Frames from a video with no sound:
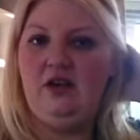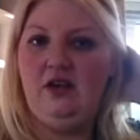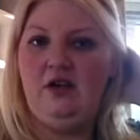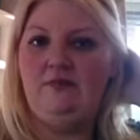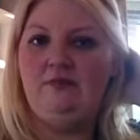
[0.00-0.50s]

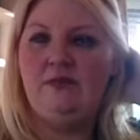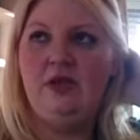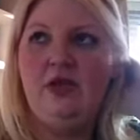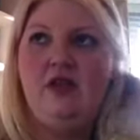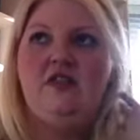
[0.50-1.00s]

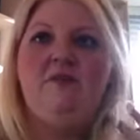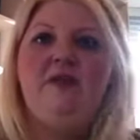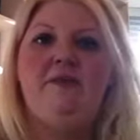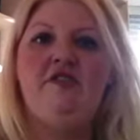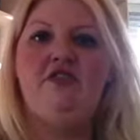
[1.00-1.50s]
the
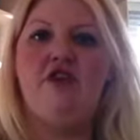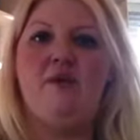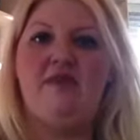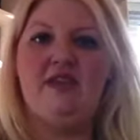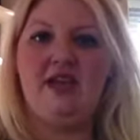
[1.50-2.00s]
BBC
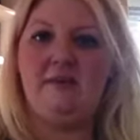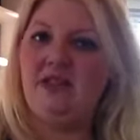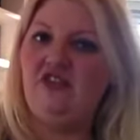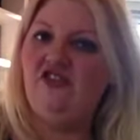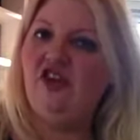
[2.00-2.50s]
drama The Night
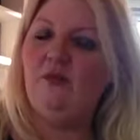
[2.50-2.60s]
Manager